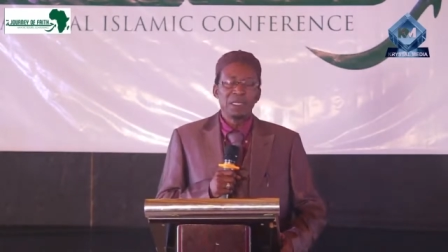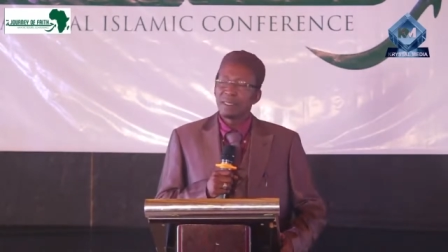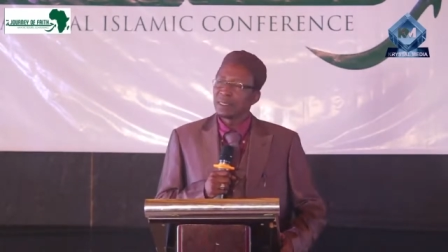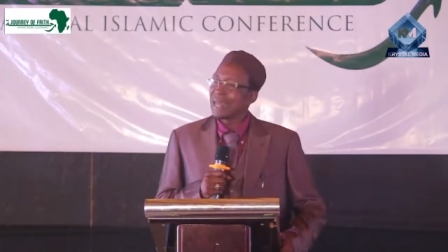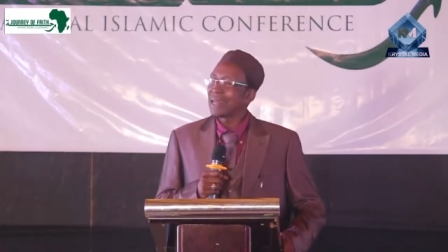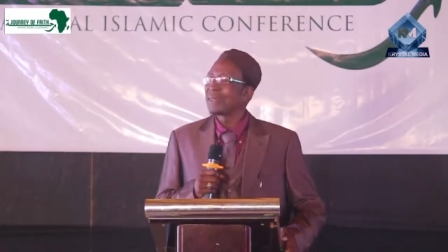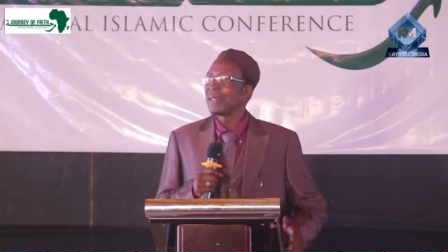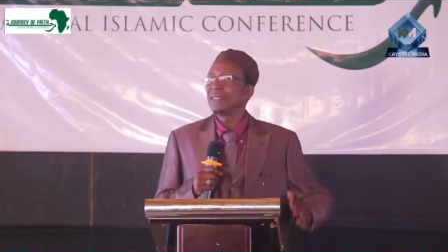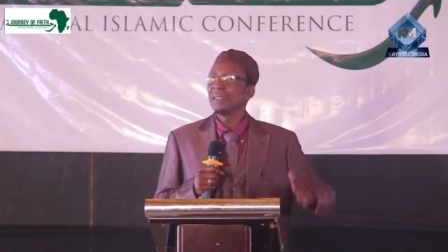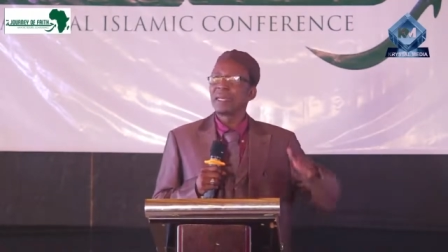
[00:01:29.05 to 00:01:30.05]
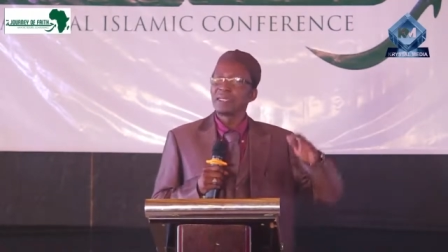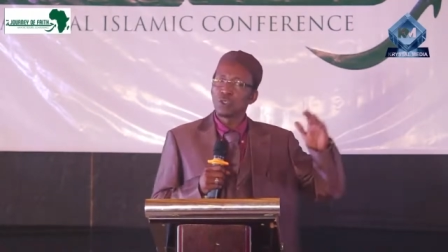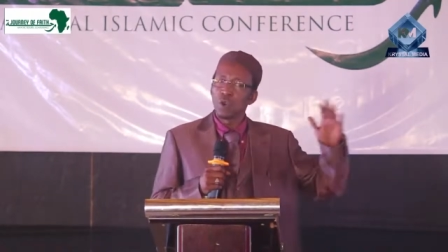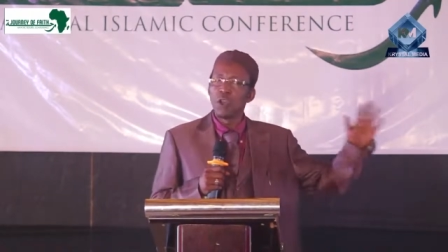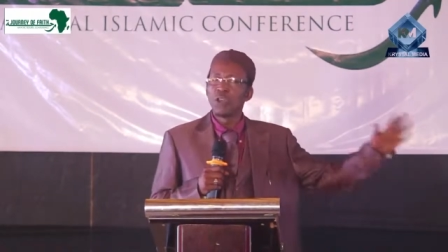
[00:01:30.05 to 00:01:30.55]
It's a lot of things that is
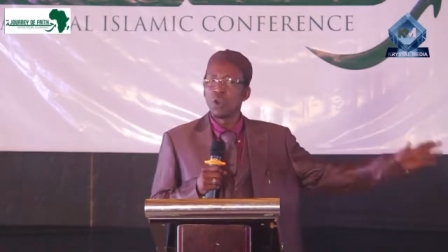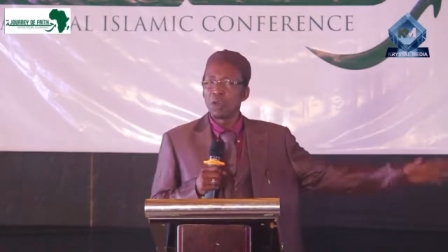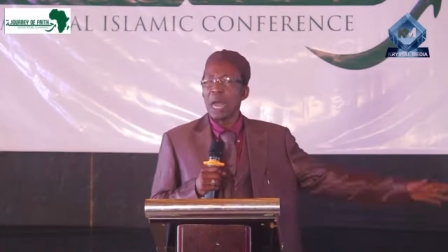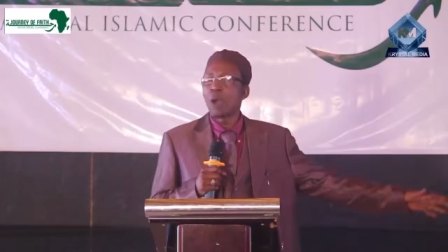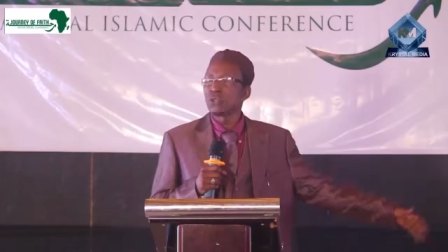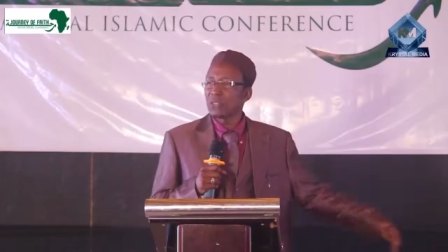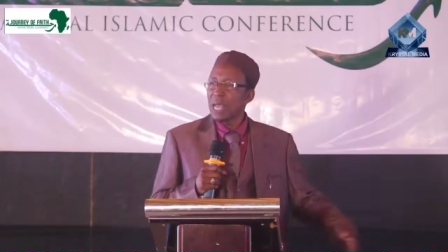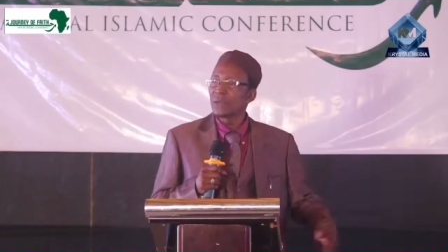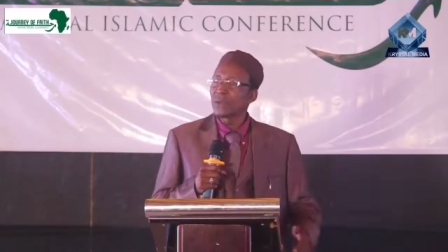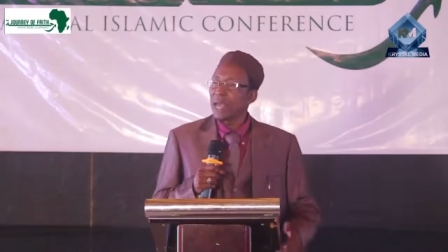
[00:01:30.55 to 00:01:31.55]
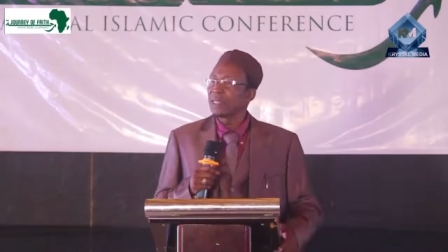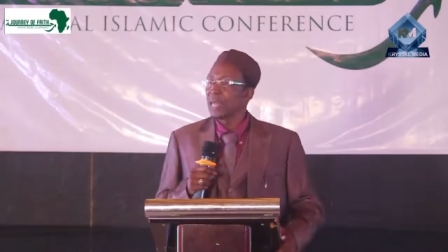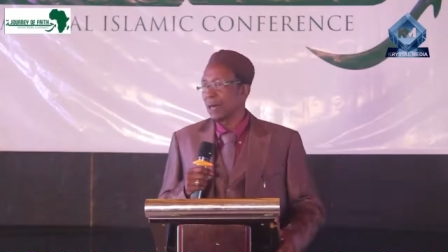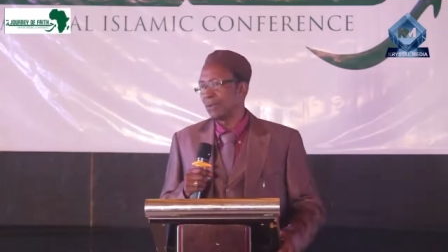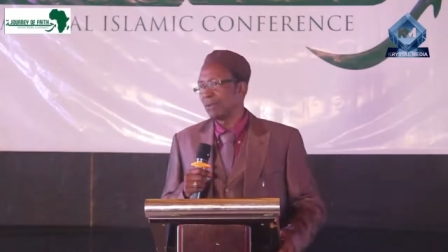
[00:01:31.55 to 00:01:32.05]
going on outside right
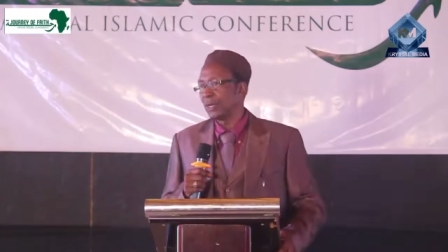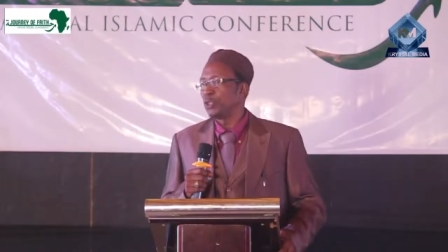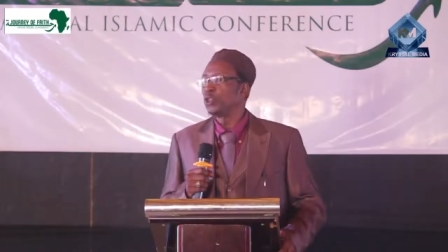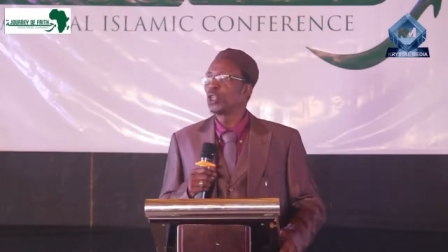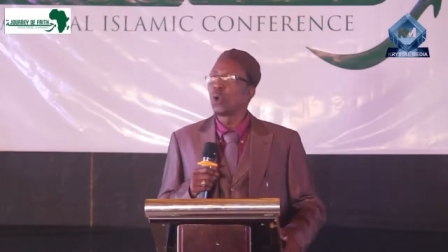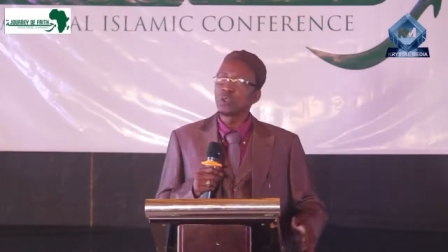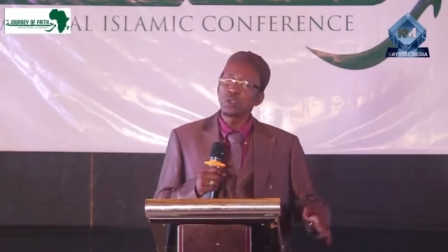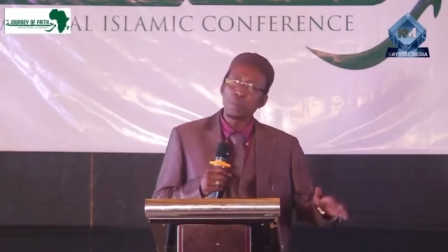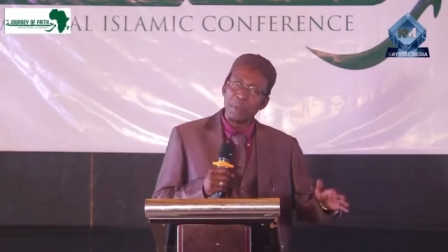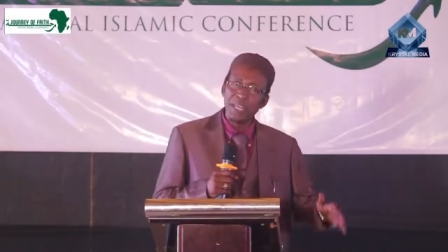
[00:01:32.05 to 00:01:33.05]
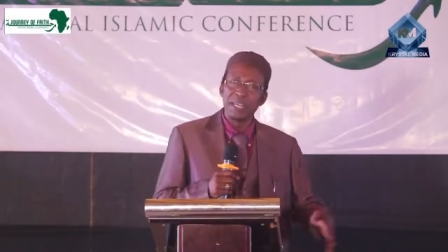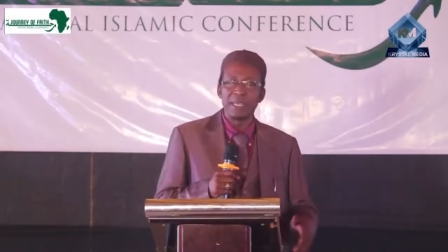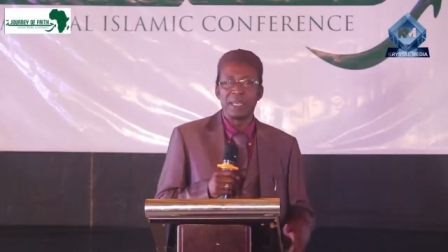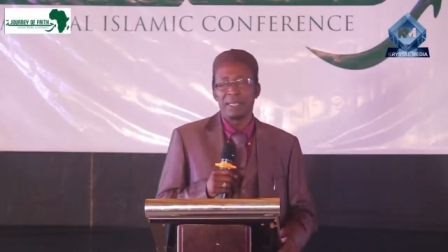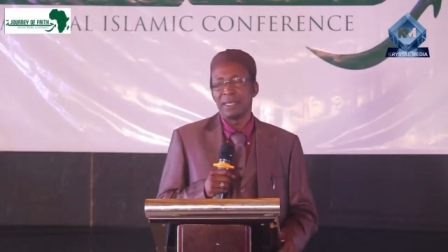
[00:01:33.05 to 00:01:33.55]
now, but you chose to be
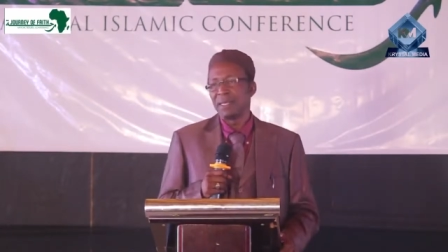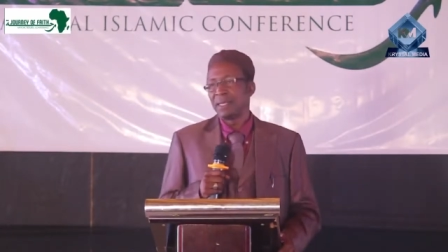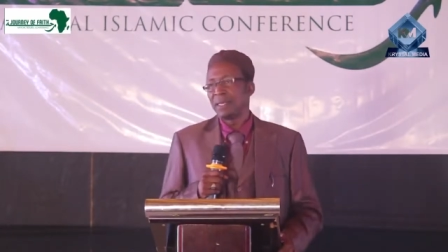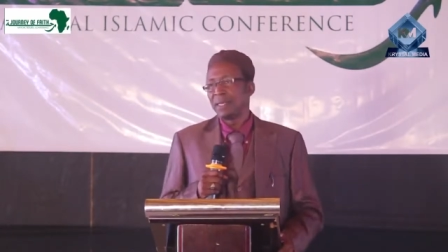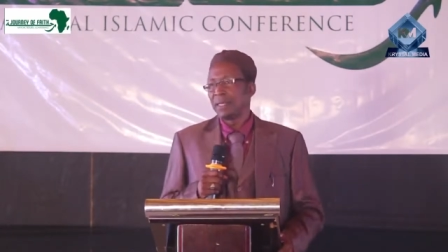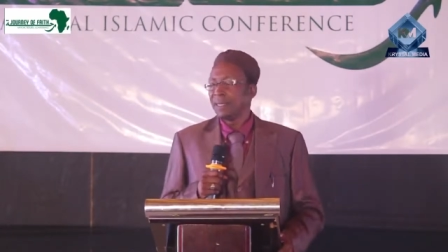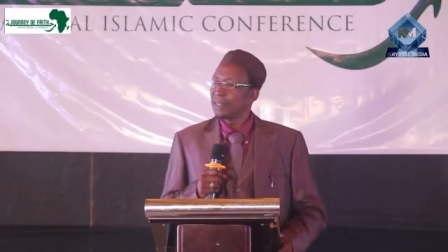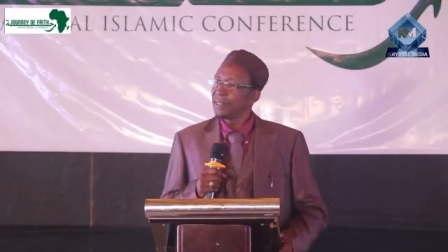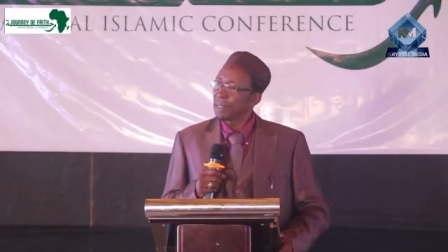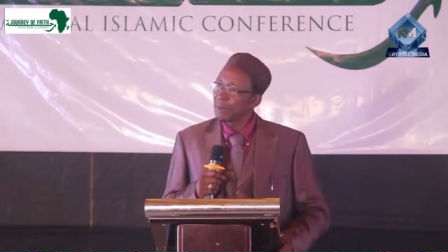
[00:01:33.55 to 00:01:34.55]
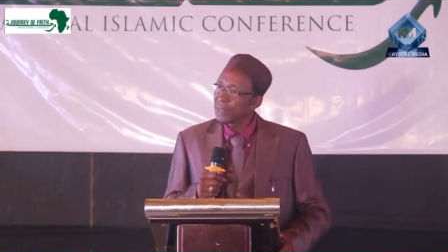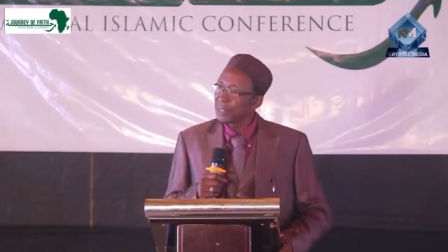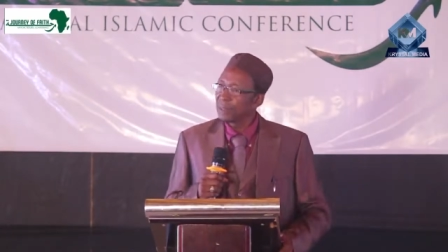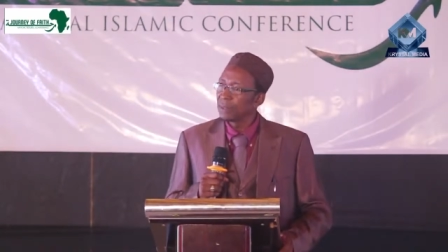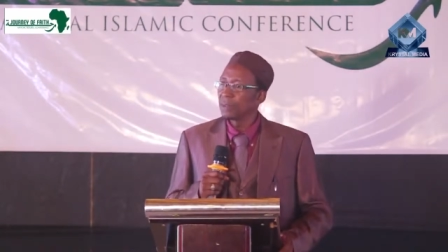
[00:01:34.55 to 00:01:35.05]
here. It is
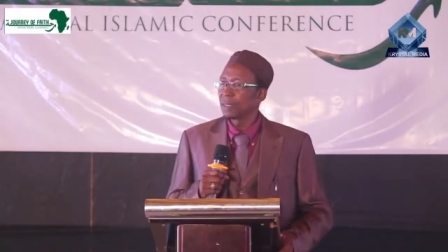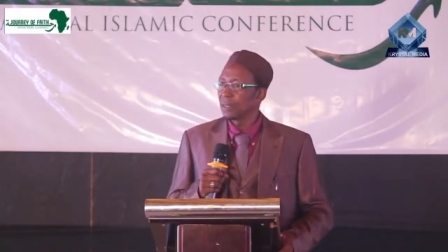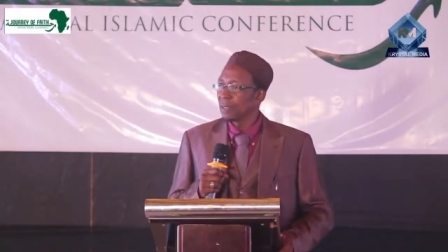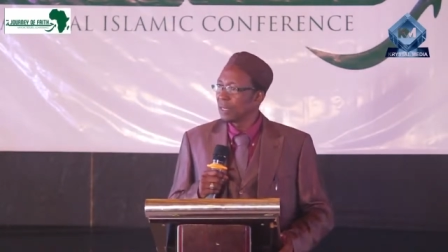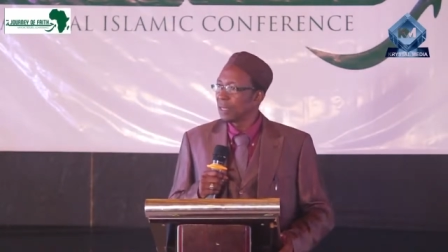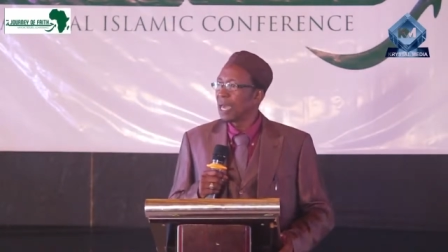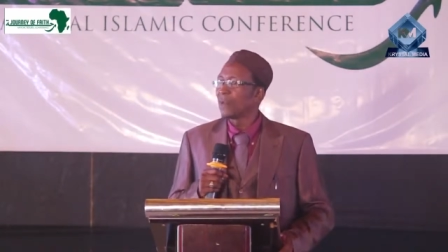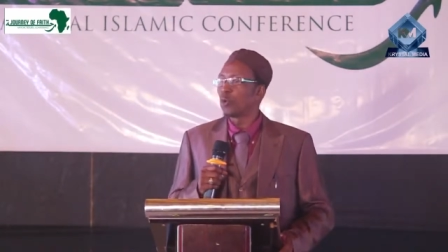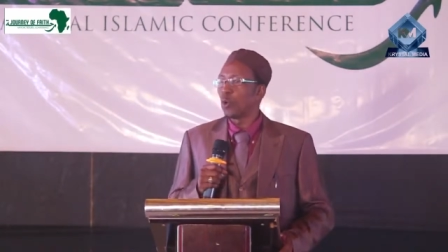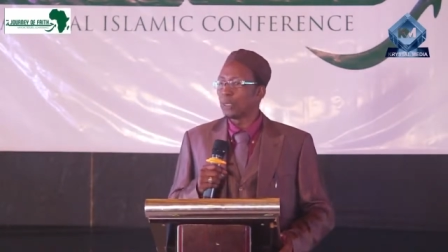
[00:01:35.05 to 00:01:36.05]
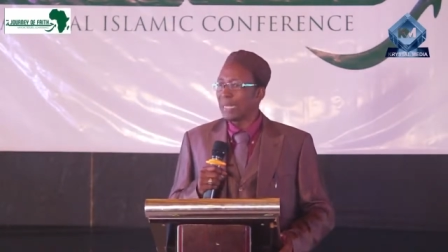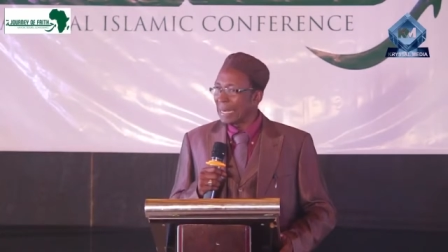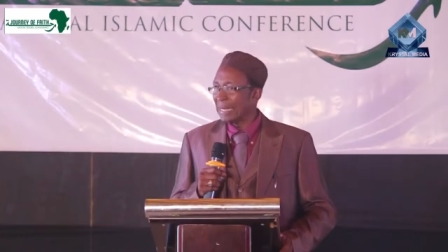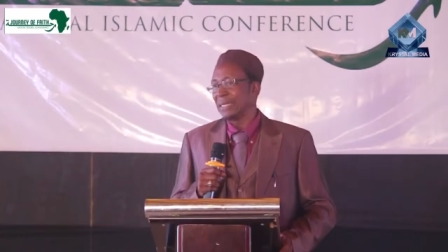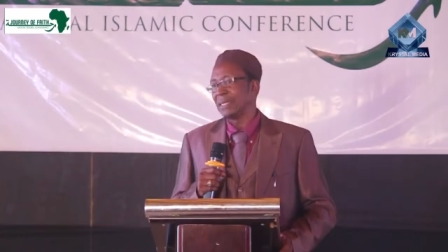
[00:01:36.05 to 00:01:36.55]
something that Allah have
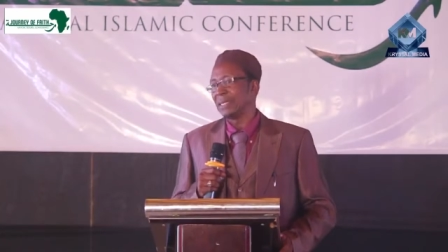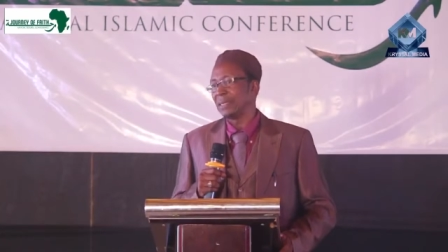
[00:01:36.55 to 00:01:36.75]
ordained.